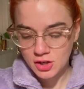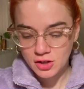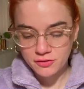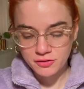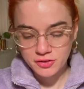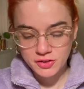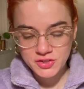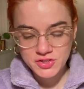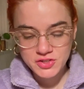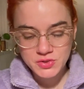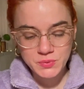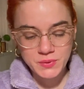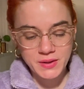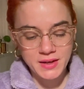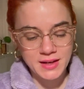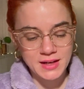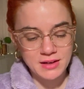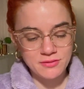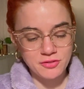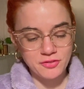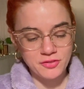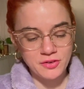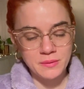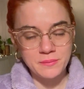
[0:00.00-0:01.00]
First, we
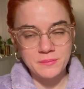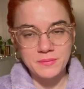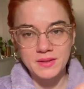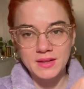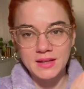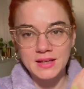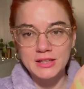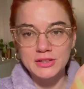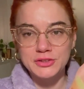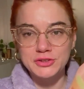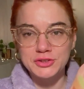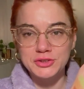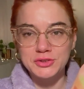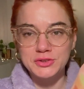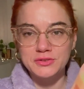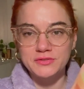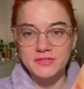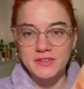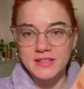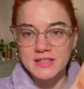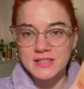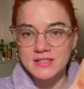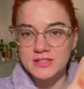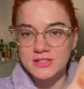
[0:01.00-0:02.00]
have from the
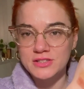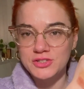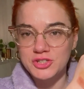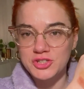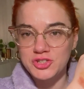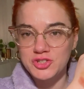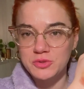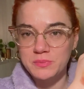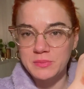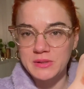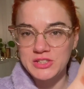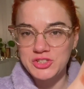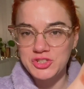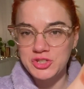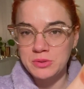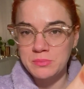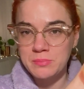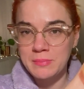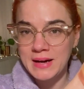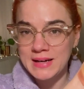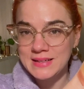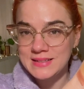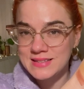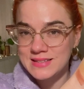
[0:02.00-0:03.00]
TooFaced Just Peachy
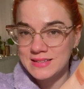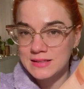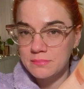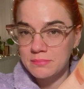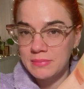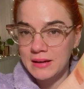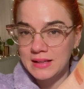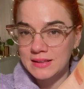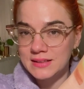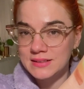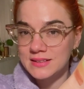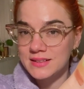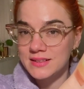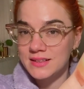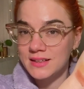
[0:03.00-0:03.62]
Mattes palette,